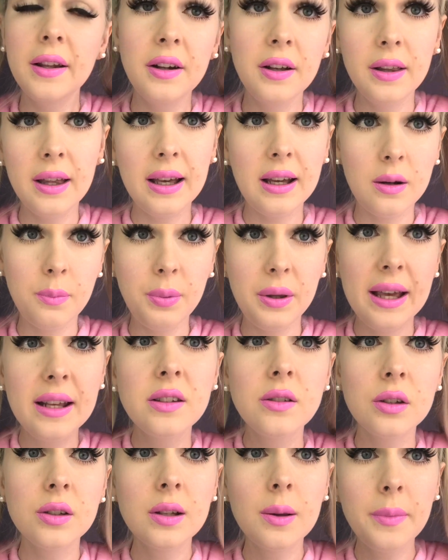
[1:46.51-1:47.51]
you know, like at a
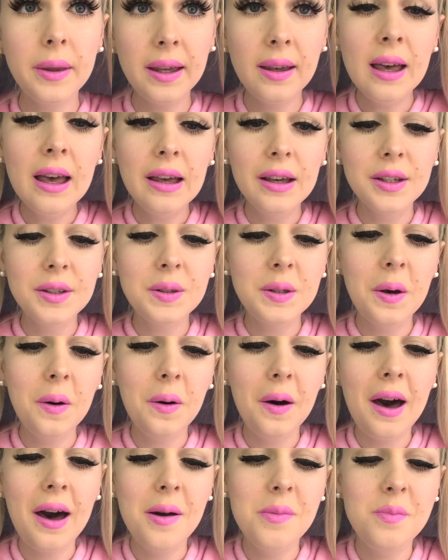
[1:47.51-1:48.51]
place or something.
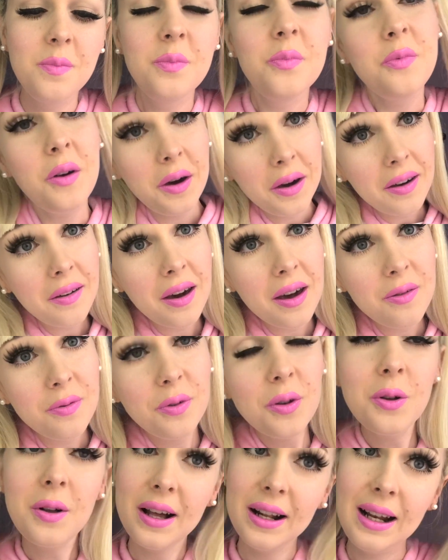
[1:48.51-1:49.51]
So I'm very
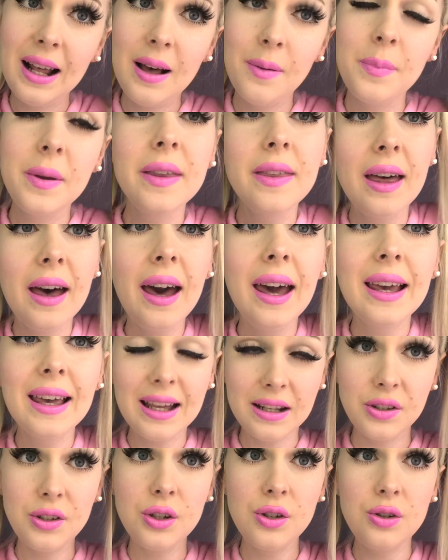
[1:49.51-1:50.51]
grateful and happy that I
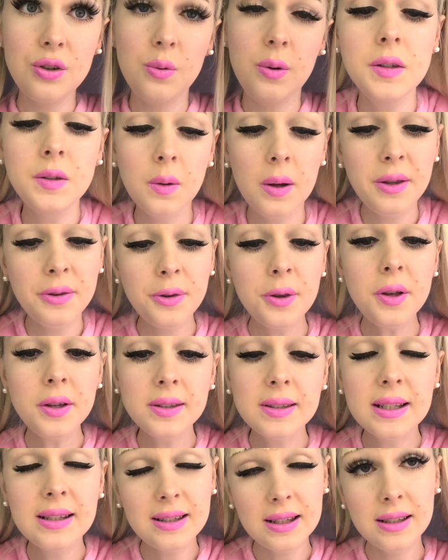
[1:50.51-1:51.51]
get to do it. So I thought
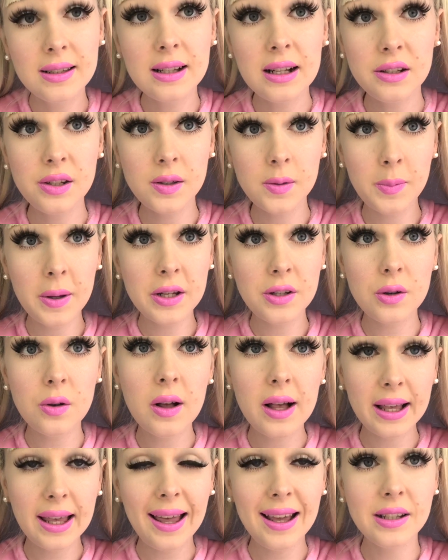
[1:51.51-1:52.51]
since it's such a special
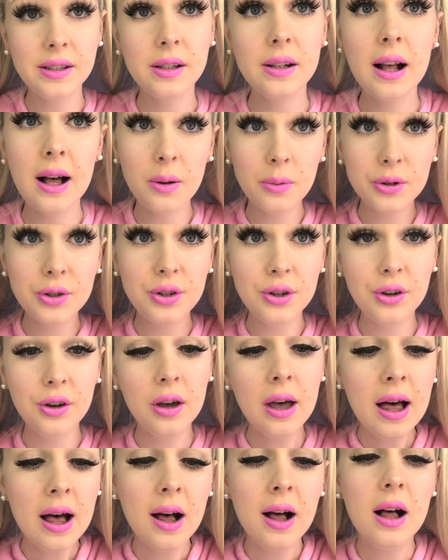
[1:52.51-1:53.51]
occasion, I would do
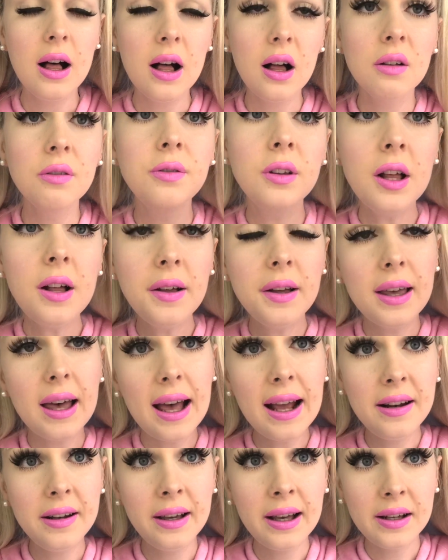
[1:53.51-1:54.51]
a vlog
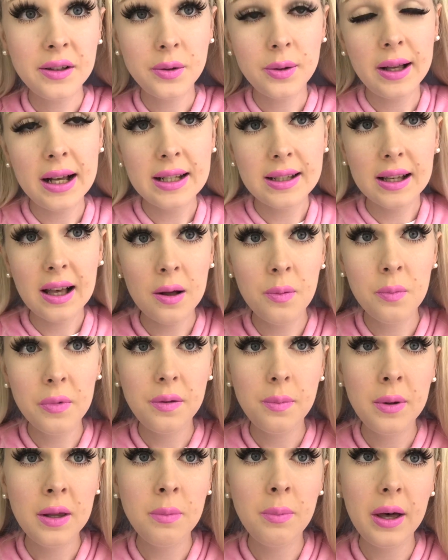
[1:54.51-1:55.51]
and you guys will get to come
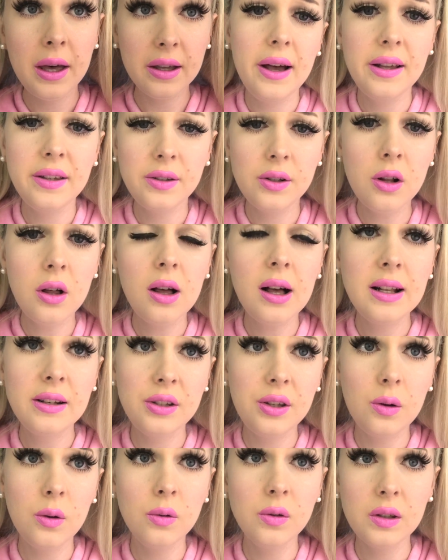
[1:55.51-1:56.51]
with me, but it's not
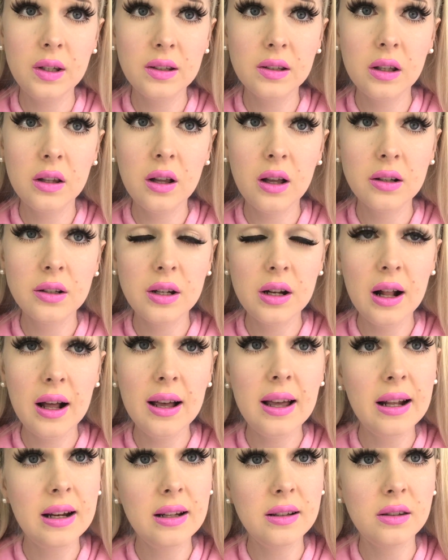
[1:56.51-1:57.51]
until six o'clock
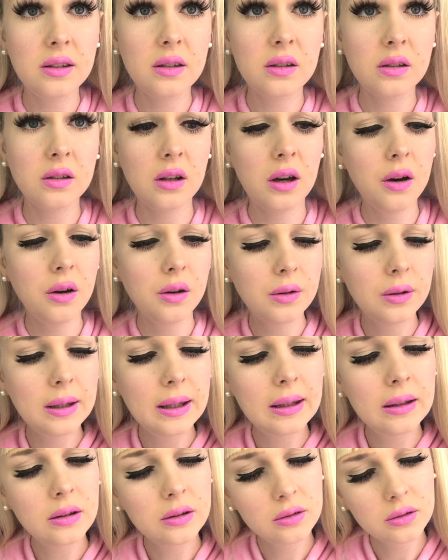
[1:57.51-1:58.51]
tonight and it's
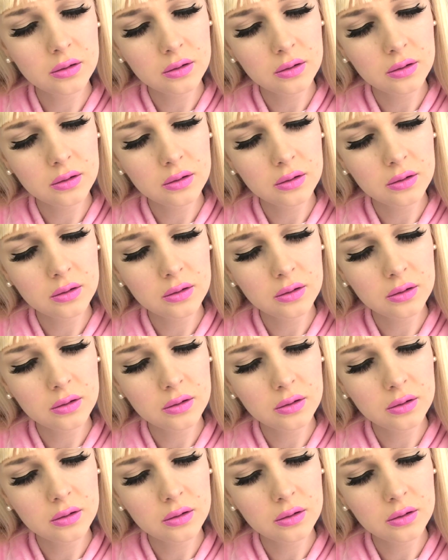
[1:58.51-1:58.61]
currently